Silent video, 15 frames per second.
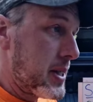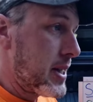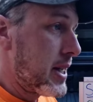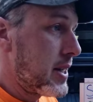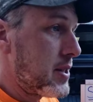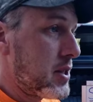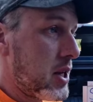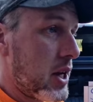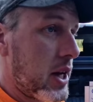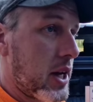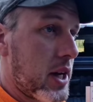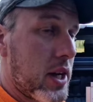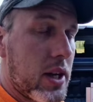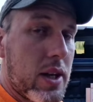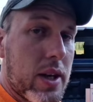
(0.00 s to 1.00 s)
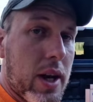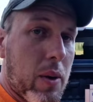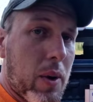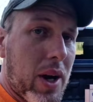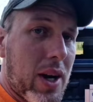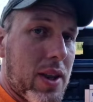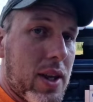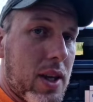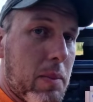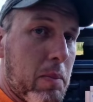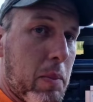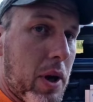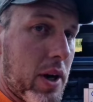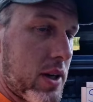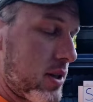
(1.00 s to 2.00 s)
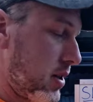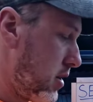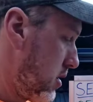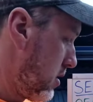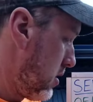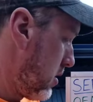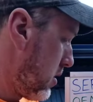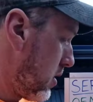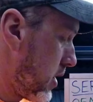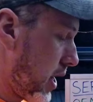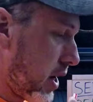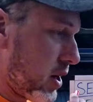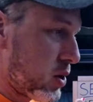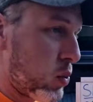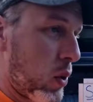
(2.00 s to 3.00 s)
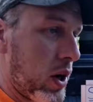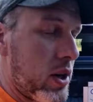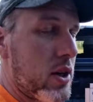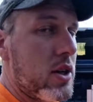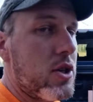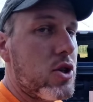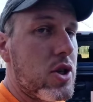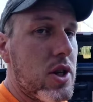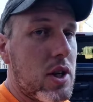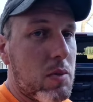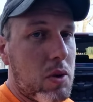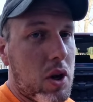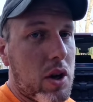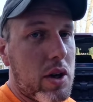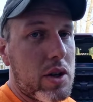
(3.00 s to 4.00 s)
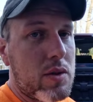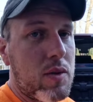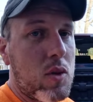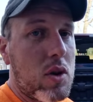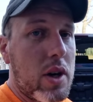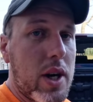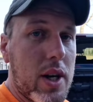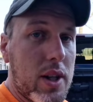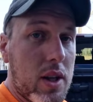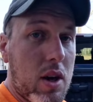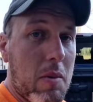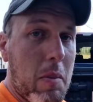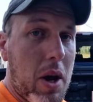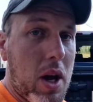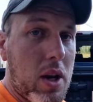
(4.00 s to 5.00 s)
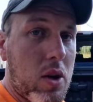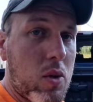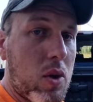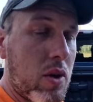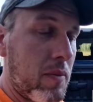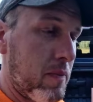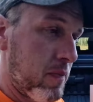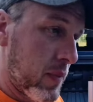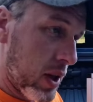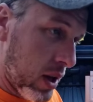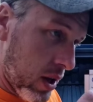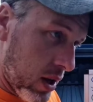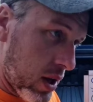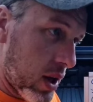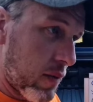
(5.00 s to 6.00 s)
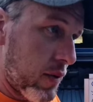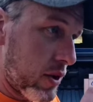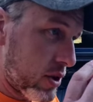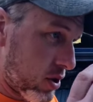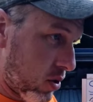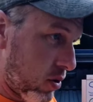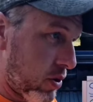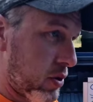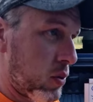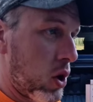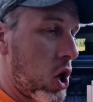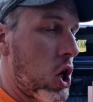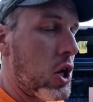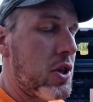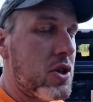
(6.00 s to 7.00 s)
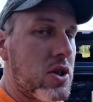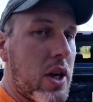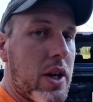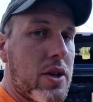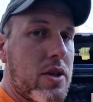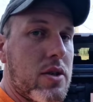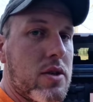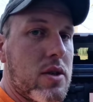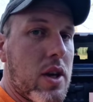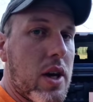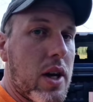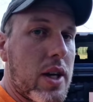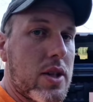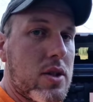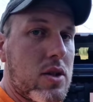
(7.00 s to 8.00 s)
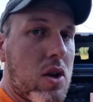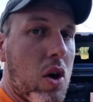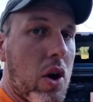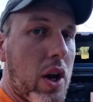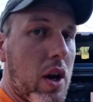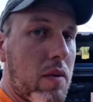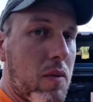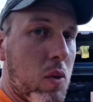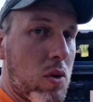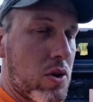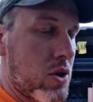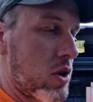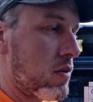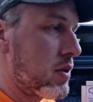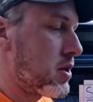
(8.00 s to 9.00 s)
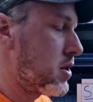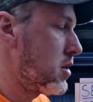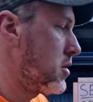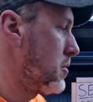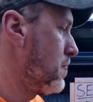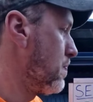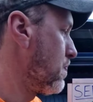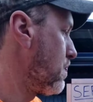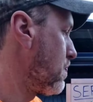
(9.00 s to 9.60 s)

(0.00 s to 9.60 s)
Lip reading: That's not what I think, but that is what GM calls for in their manual if you scroll through all the sections as it's called out for services.